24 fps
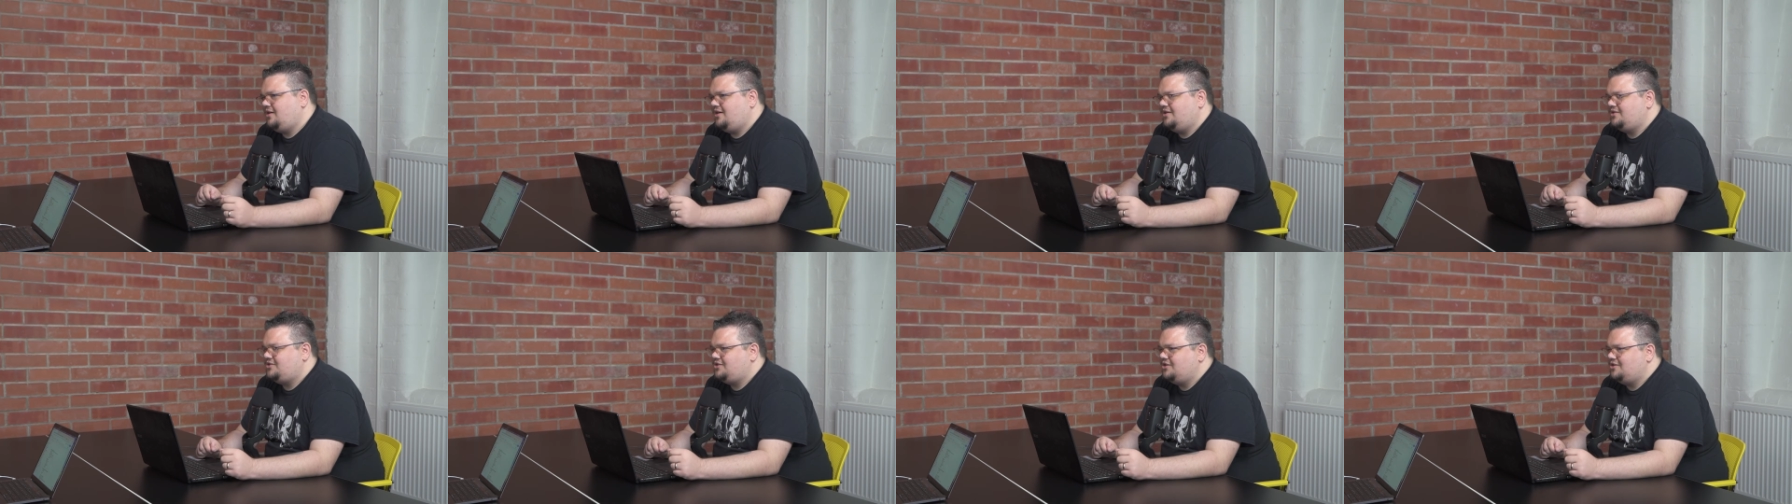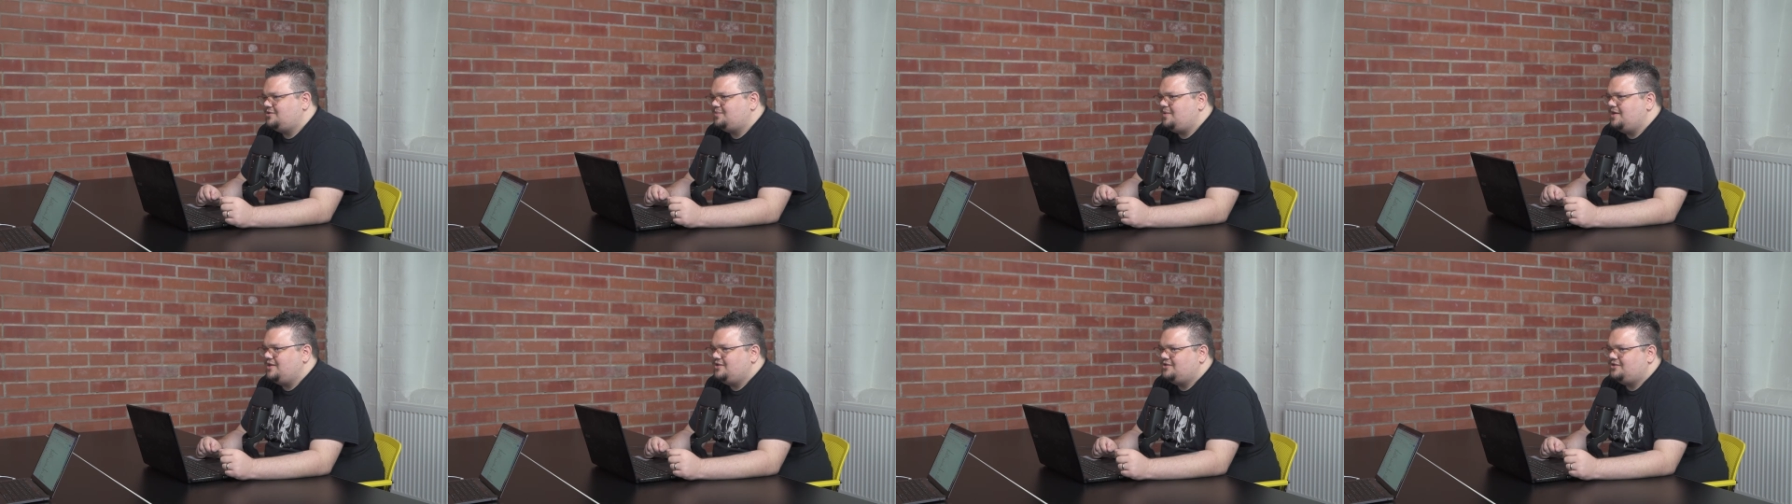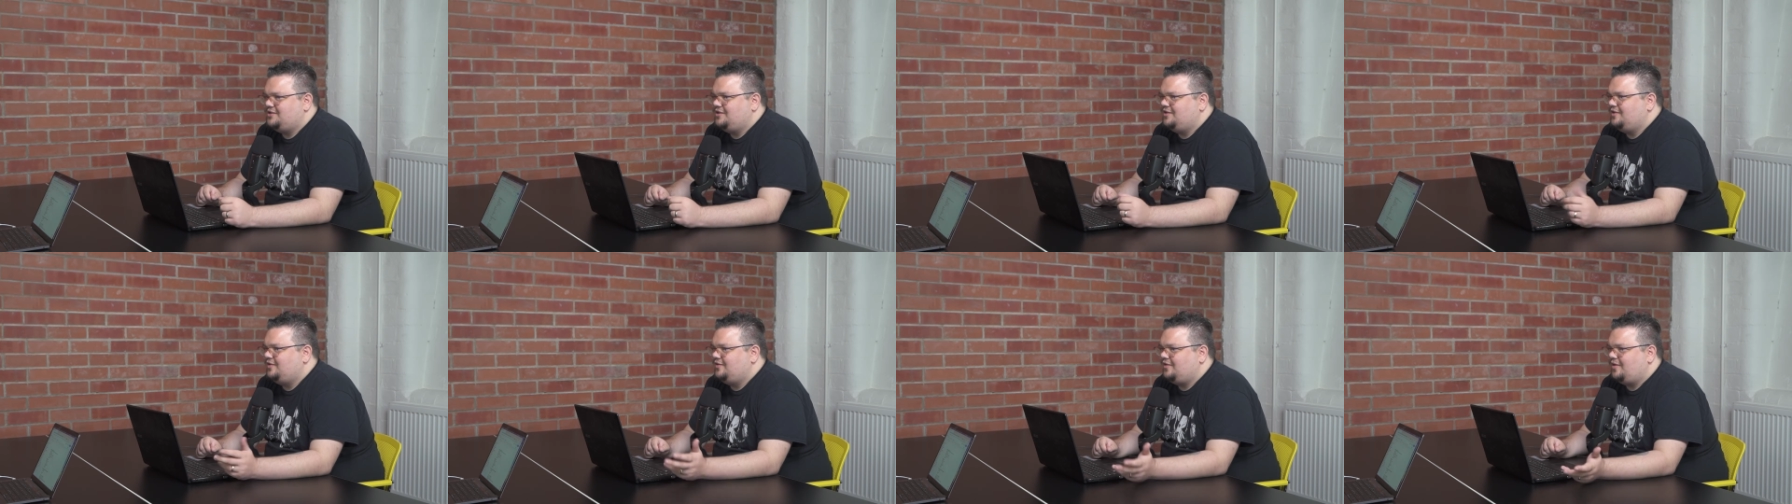that's
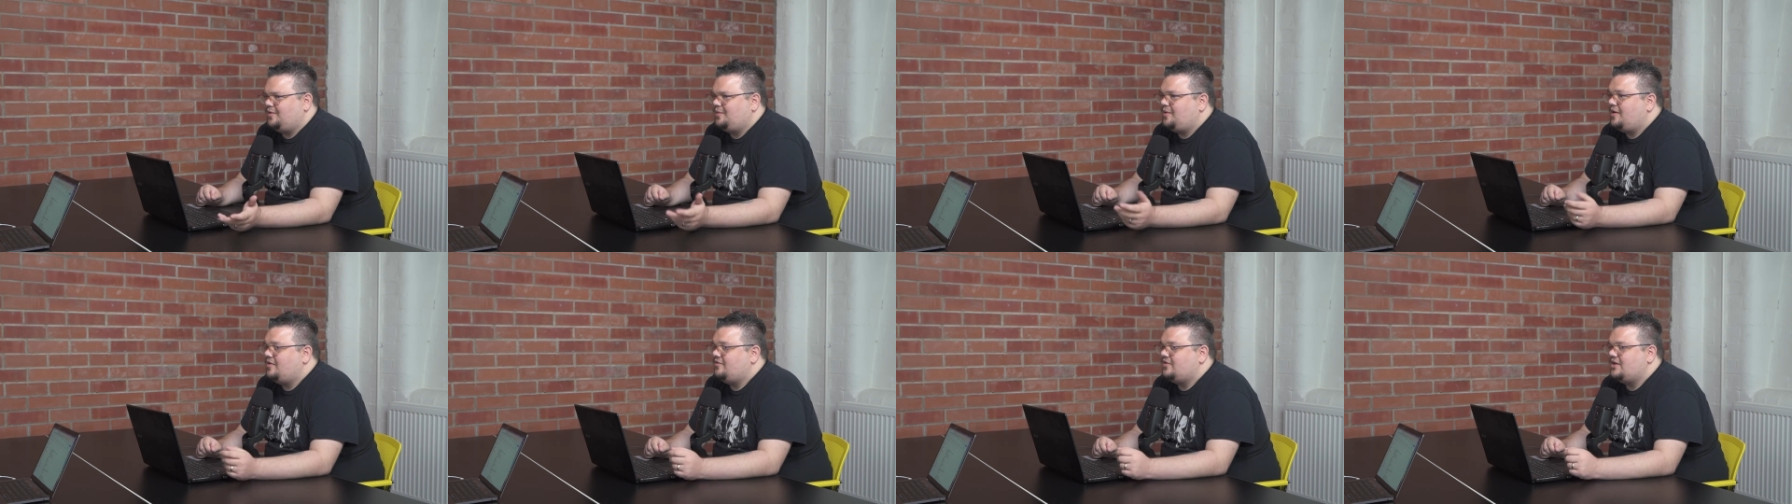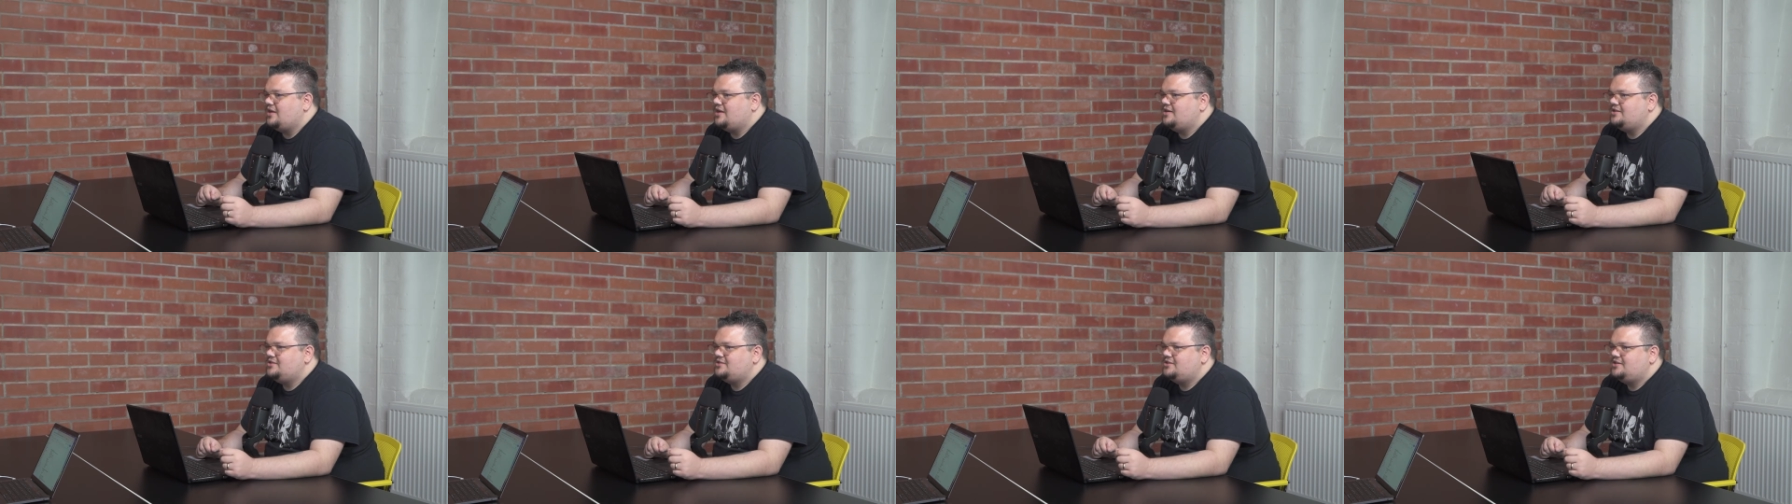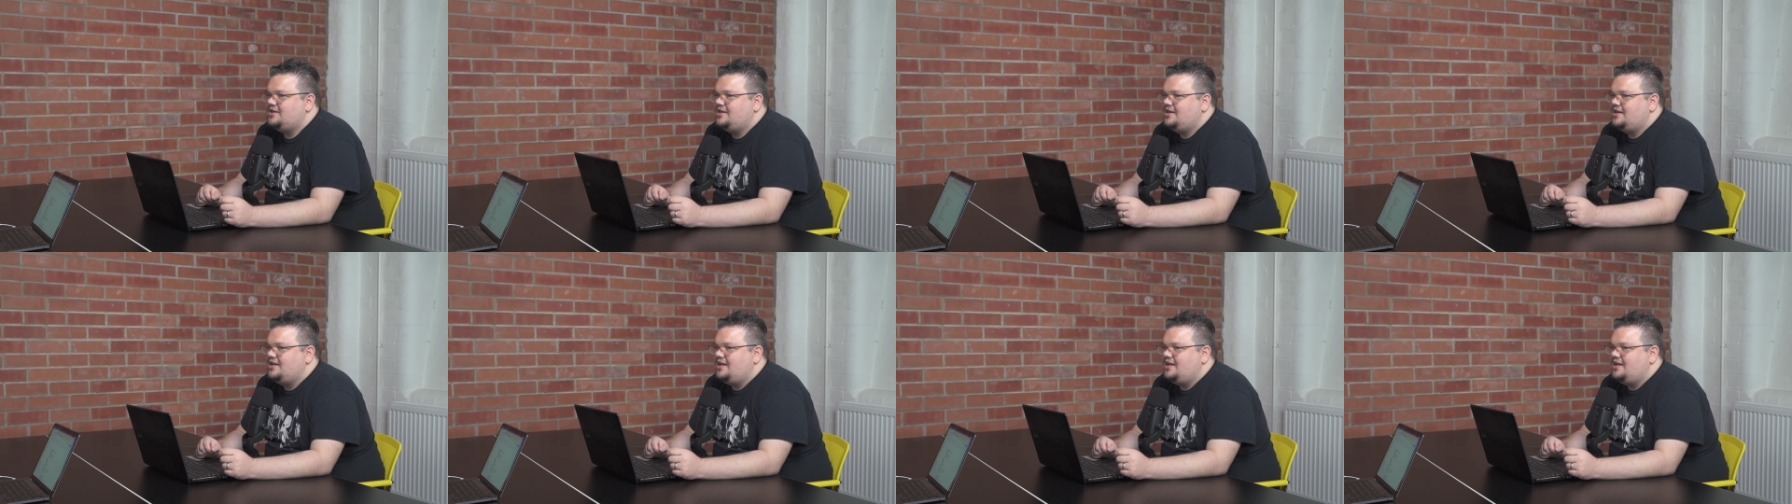expensive or whatever it is.